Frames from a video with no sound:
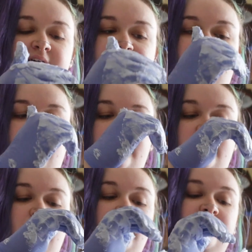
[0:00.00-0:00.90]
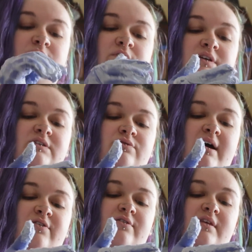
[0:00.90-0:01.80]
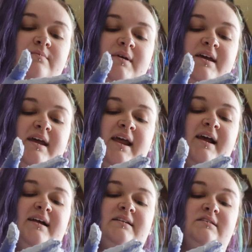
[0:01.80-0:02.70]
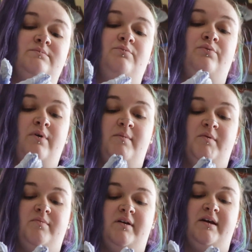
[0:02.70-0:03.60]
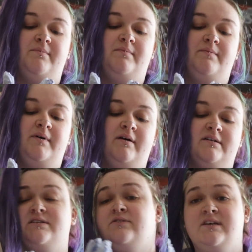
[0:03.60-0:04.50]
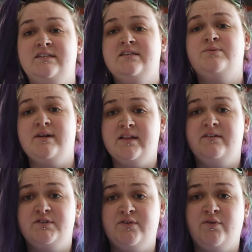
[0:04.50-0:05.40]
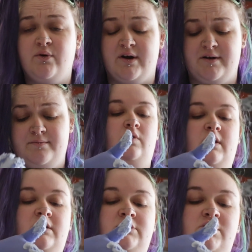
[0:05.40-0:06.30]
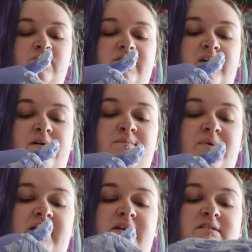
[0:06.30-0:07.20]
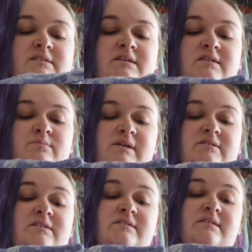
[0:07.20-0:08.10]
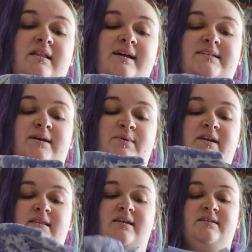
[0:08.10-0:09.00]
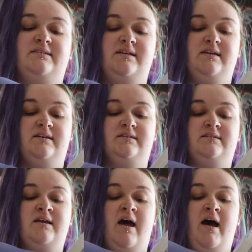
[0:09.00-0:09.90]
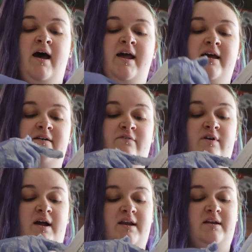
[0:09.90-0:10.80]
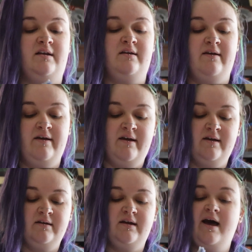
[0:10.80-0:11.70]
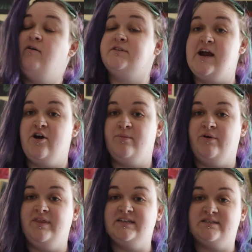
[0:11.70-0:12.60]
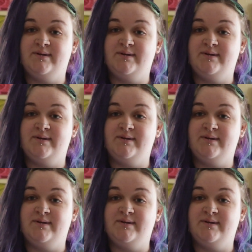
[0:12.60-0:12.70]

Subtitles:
actual tools for this rather than my hands? Probably, but also this is what gloves are for. The issue with it being 6 months since the last time I did this is I have forgotten how terrible this